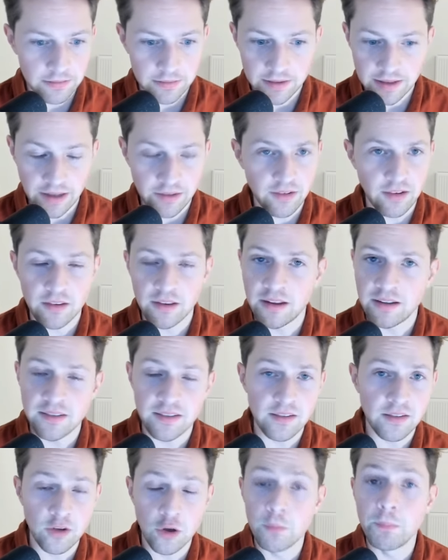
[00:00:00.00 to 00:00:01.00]
There's a, this
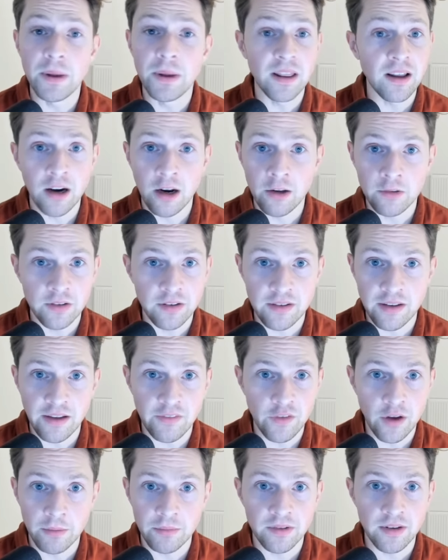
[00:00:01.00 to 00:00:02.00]
is, could be the closest they've
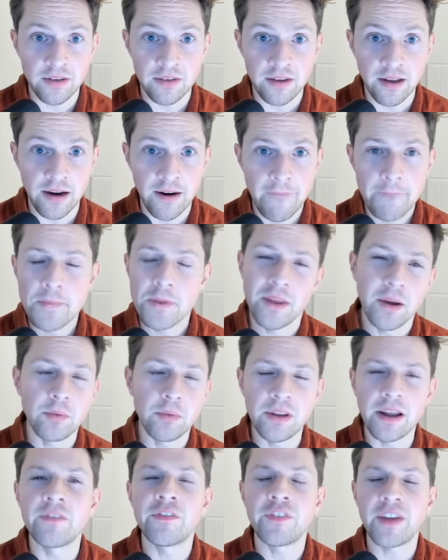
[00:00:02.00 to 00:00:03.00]
come since then. They,
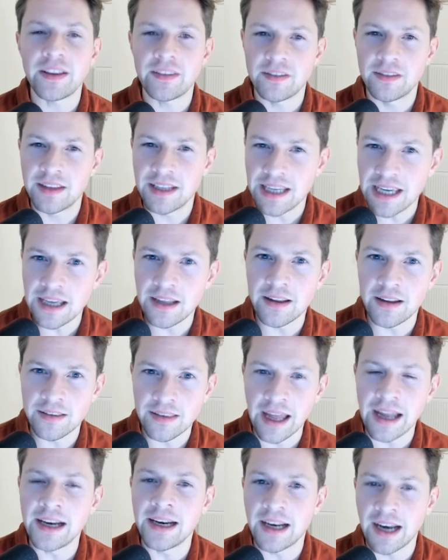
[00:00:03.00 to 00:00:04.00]
they, in fact, the year that
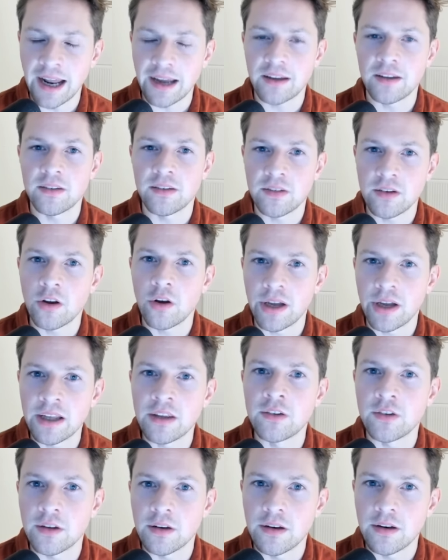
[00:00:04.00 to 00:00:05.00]
Dalian Atkinson got
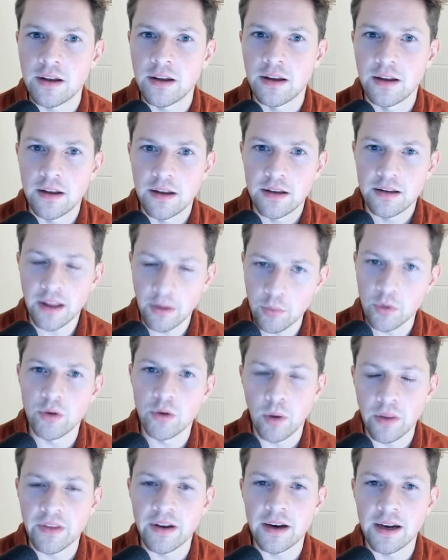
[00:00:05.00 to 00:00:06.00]
injured, they would have
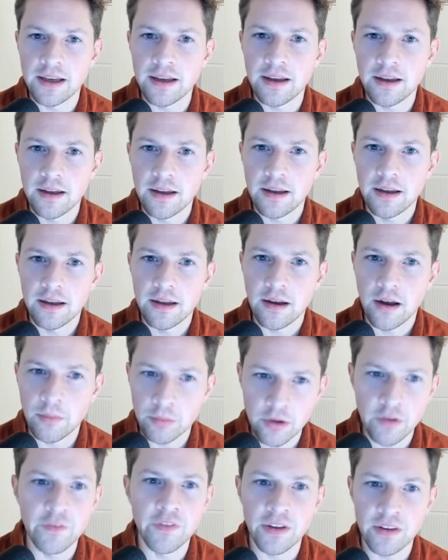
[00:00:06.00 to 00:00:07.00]
won the league. I'm
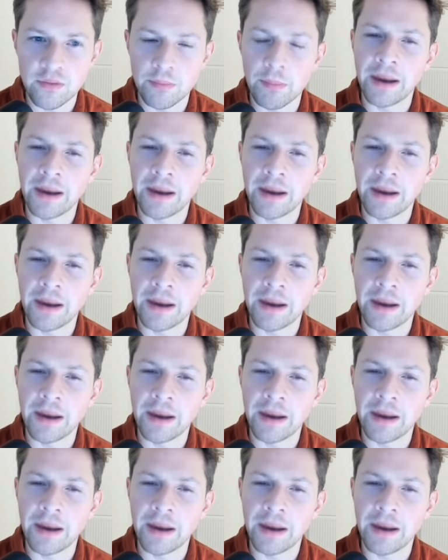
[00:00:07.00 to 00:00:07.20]
convinced.